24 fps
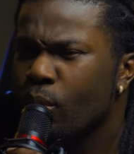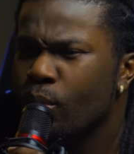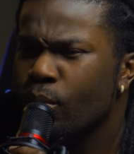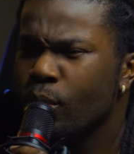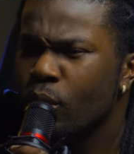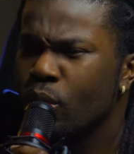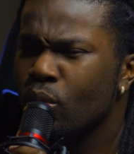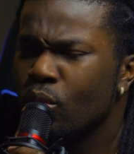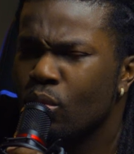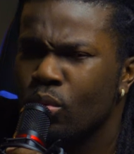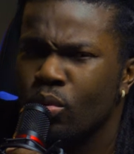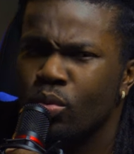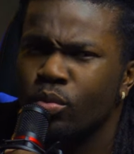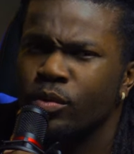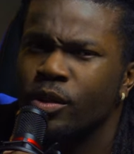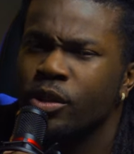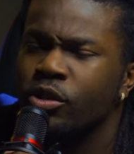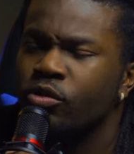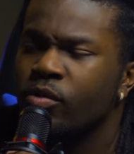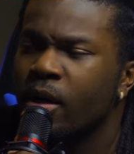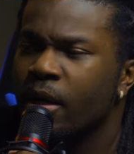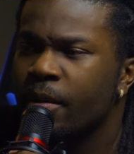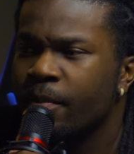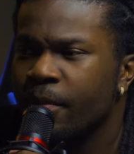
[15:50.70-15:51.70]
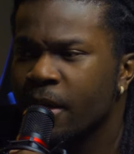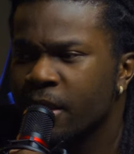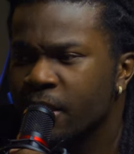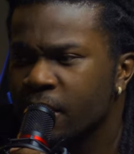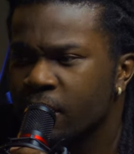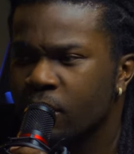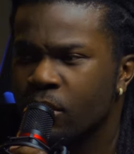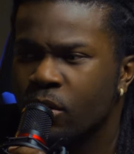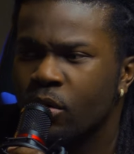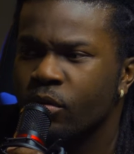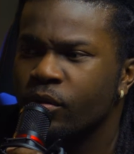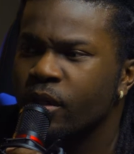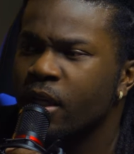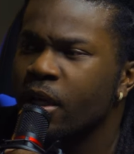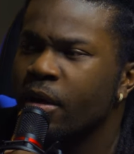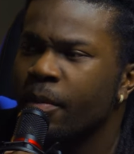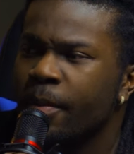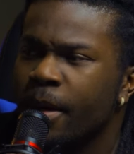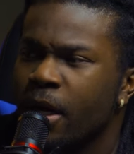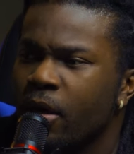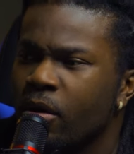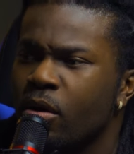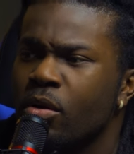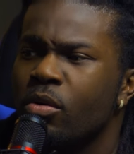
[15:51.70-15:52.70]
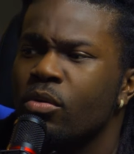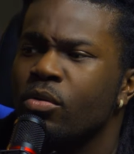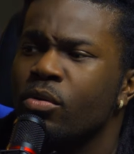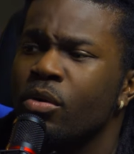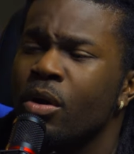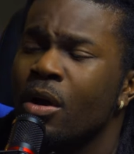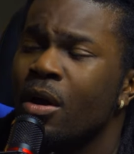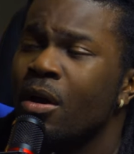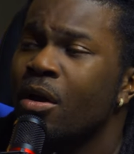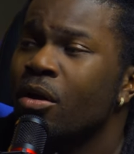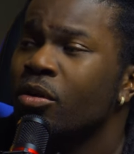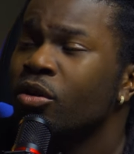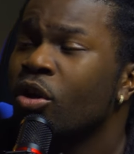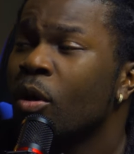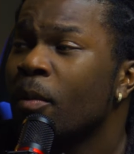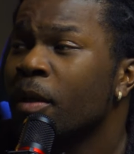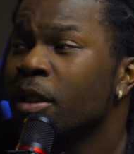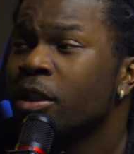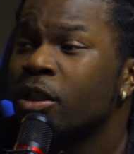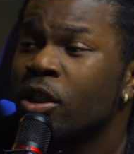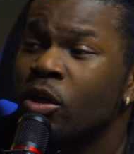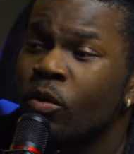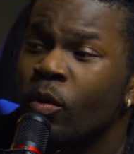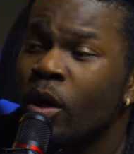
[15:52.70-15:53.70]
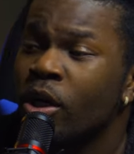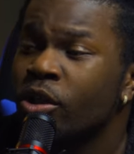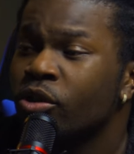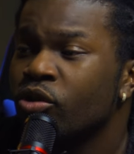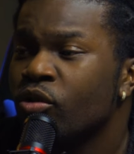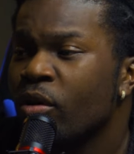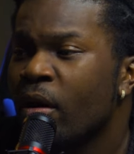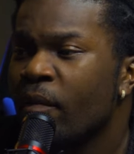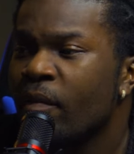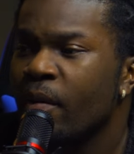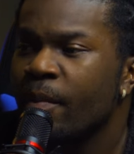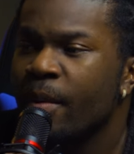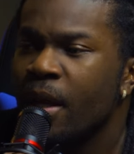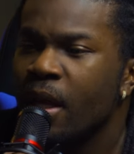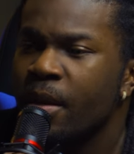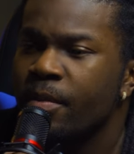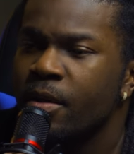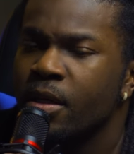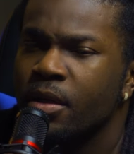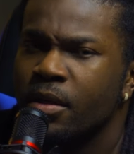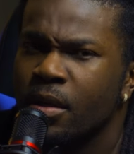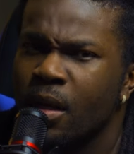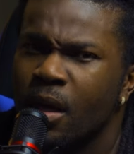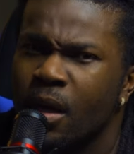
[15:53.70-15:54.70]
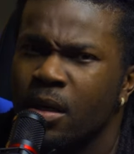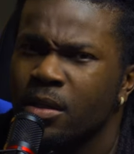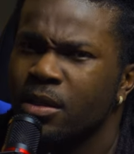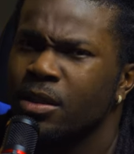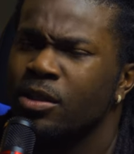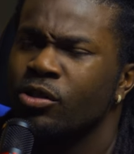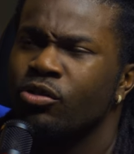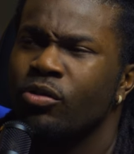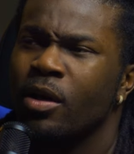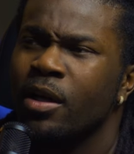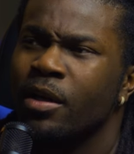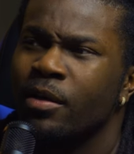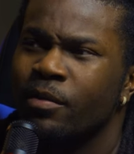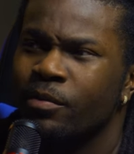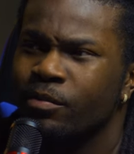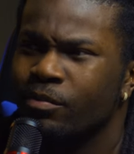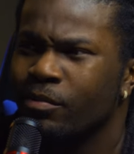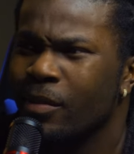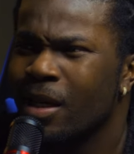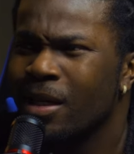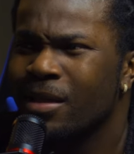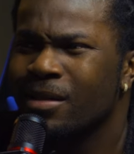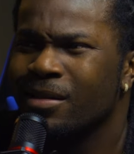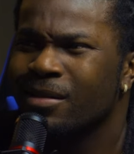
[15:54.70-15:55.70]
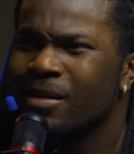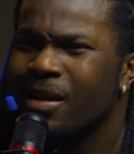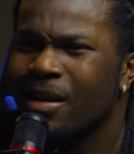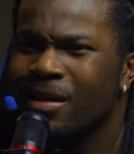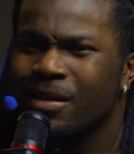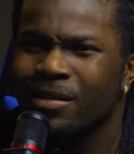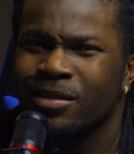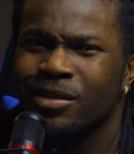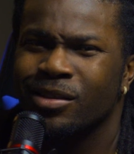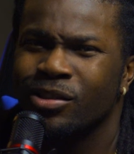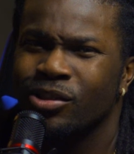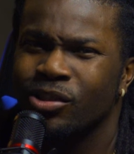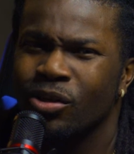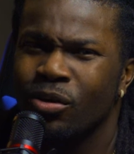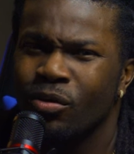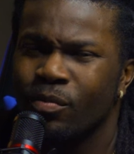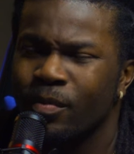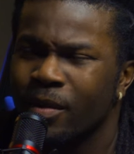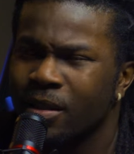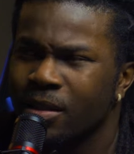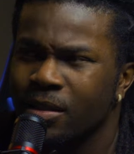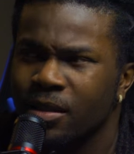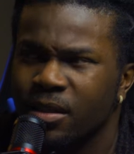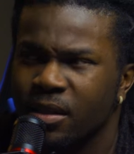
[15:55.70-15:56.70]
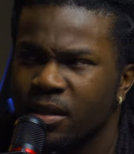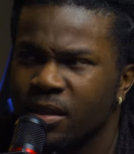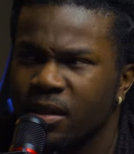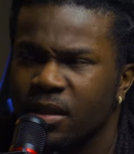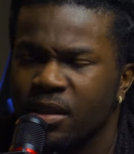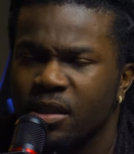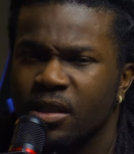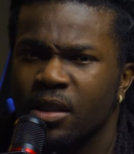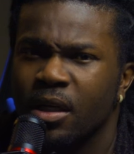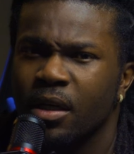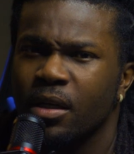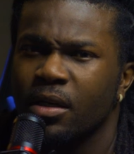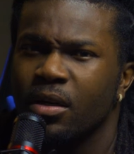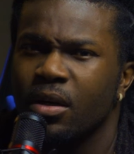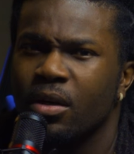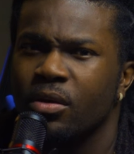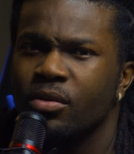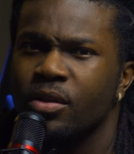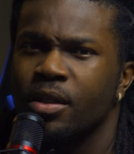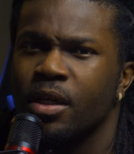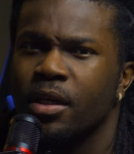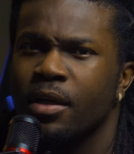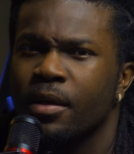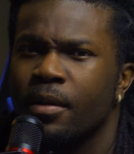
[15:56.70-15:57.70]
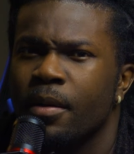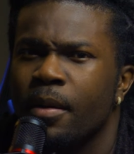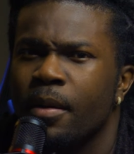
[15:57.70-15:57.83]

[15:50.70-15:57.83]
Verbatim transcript: Boom. She's trying to mention the whole thing about, oh, nobody's going to want you to have a baby. Yeah, she's trying to make it like as a joke, but it's legit though, son.